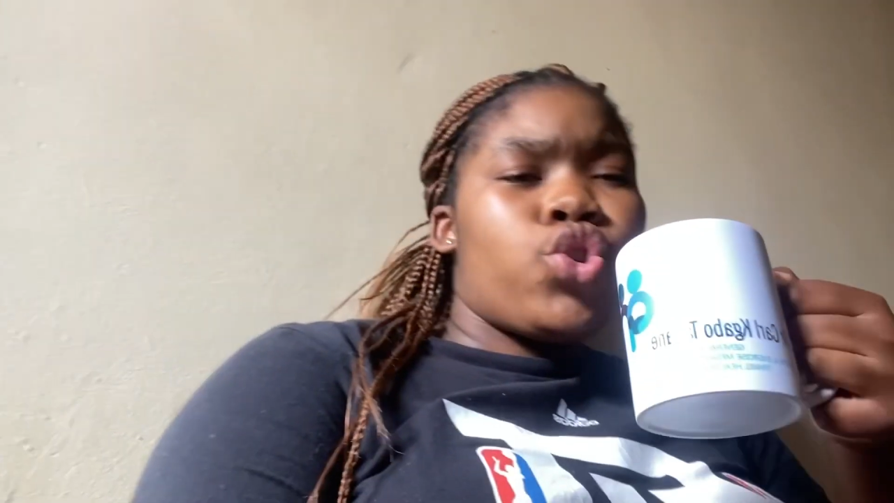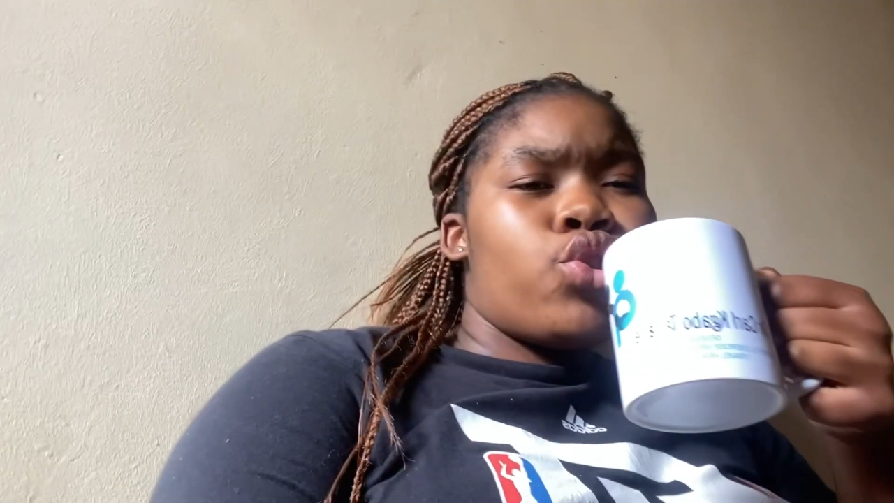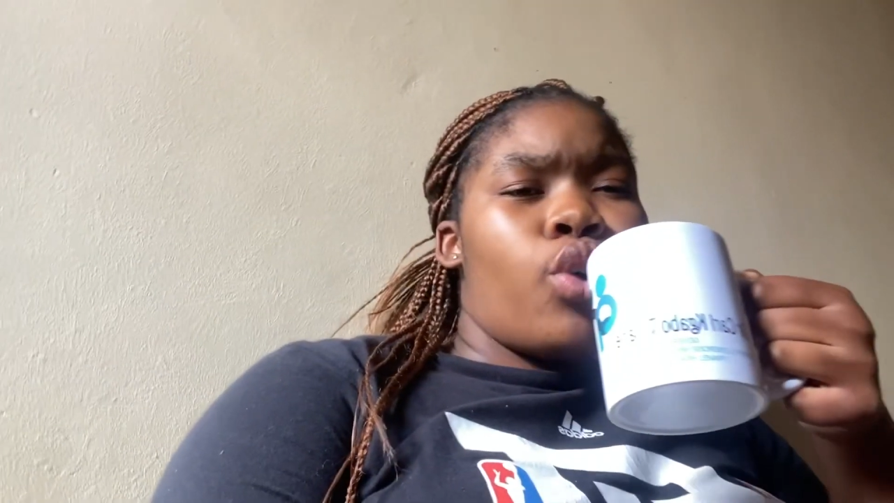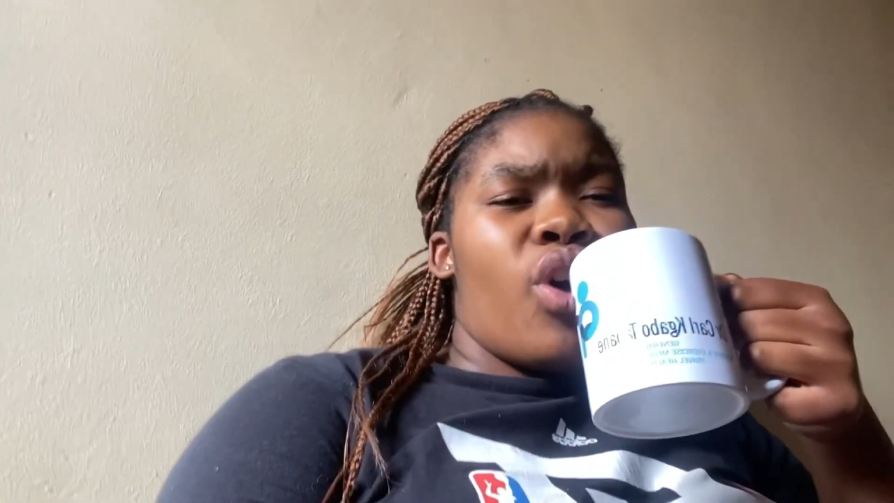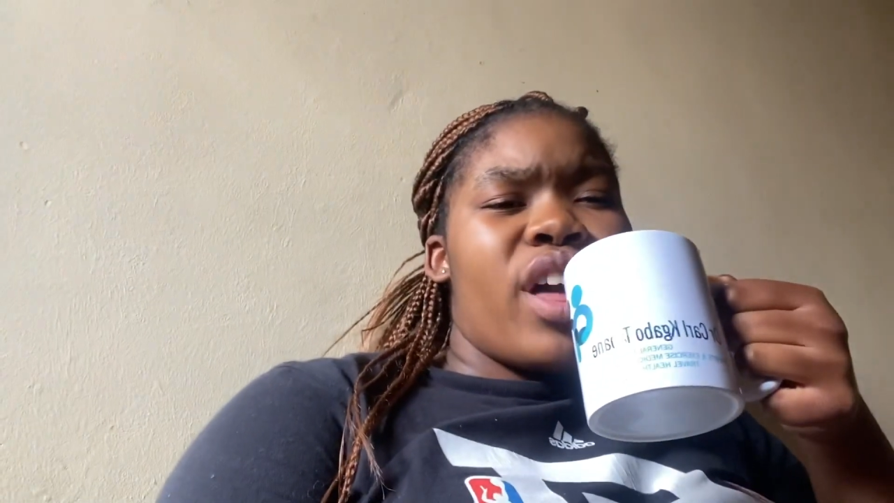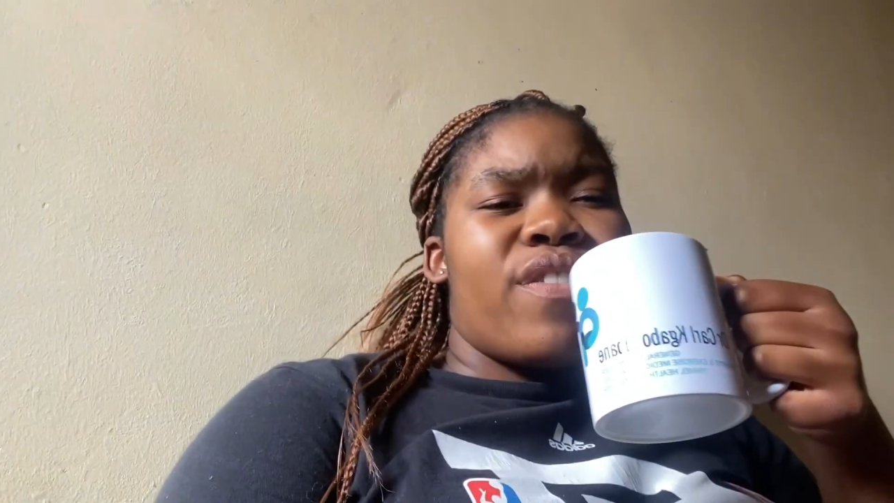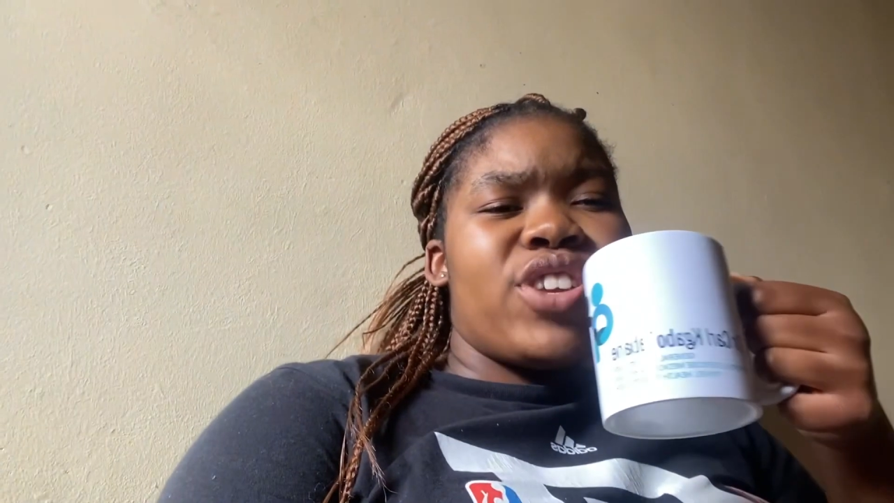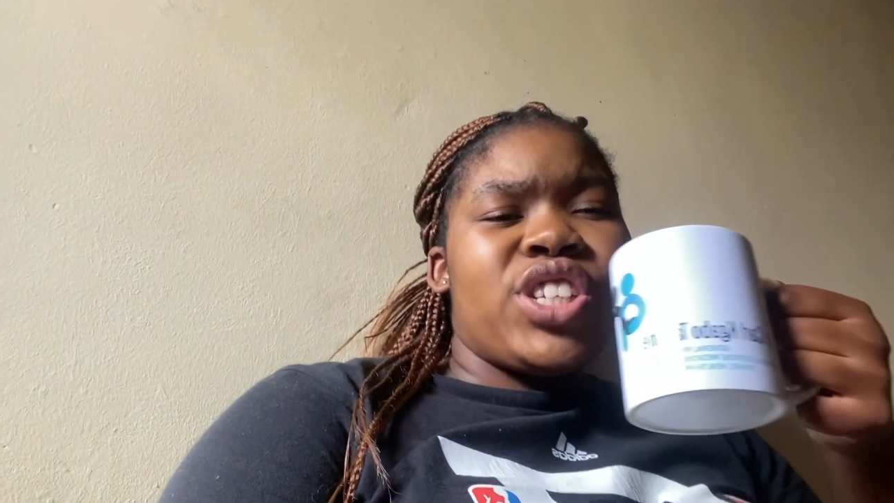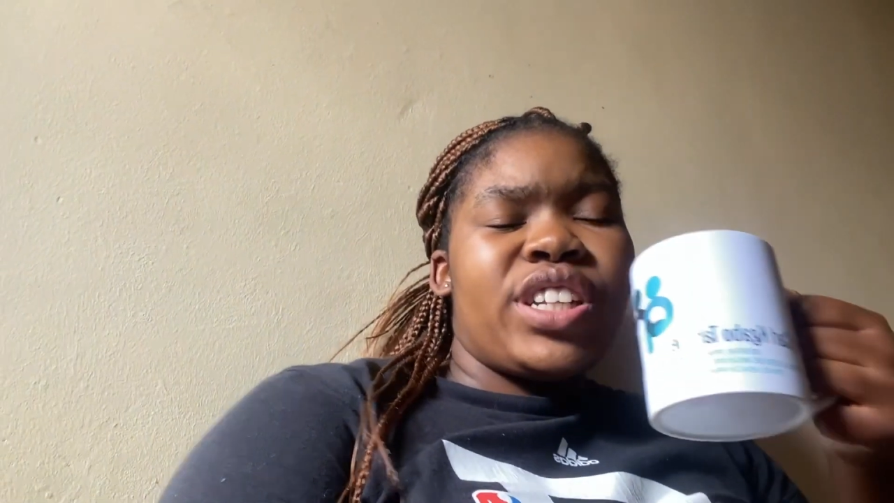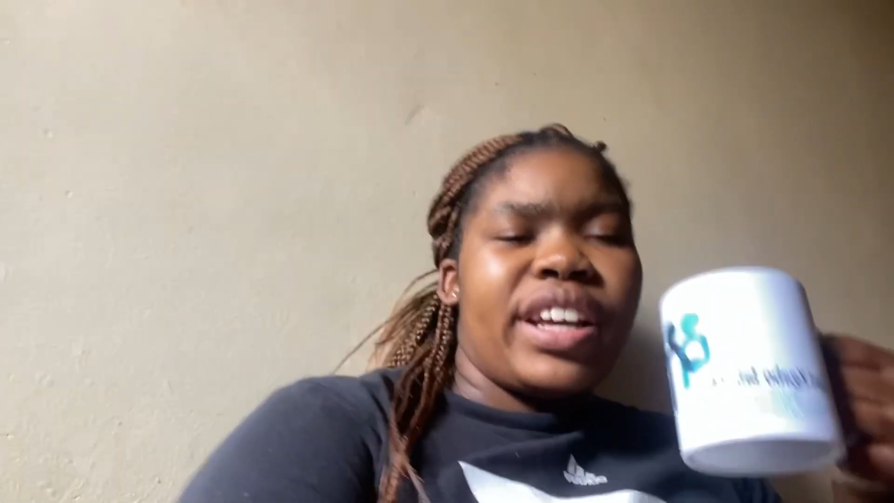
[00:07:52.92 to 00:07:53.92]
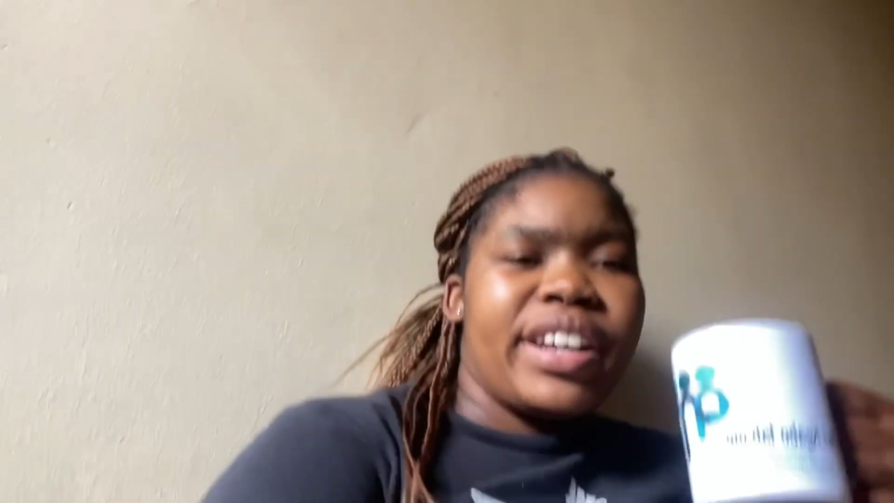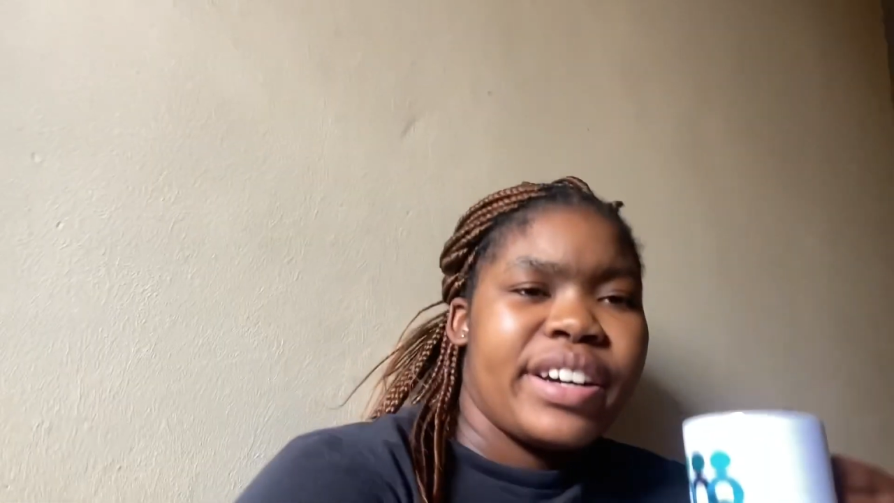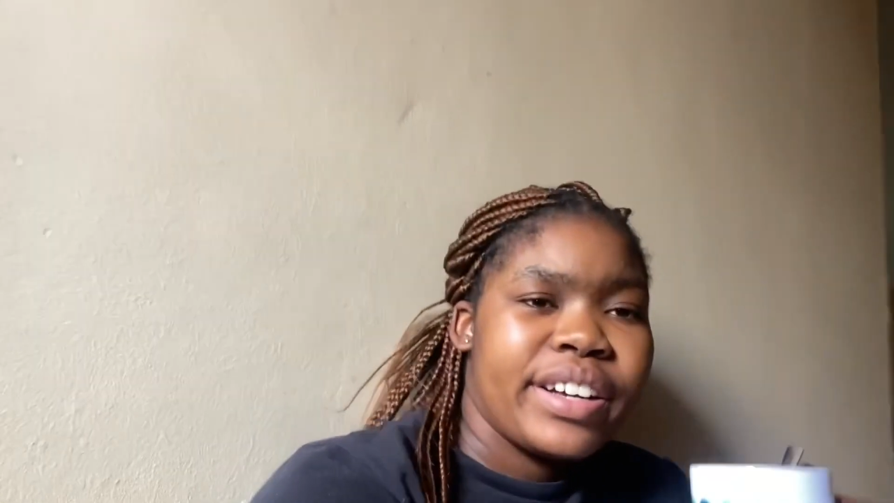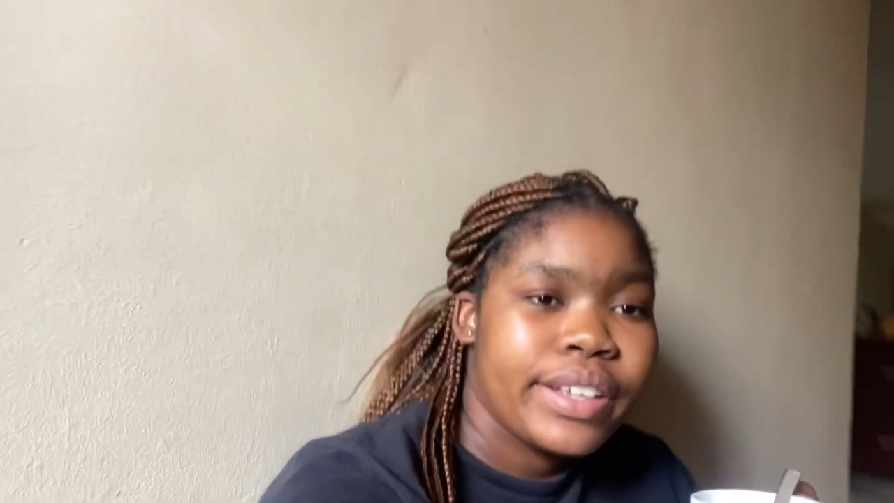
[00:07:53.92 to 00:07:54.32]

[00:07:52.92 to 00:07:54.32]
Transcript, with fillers: Y'all, if it just like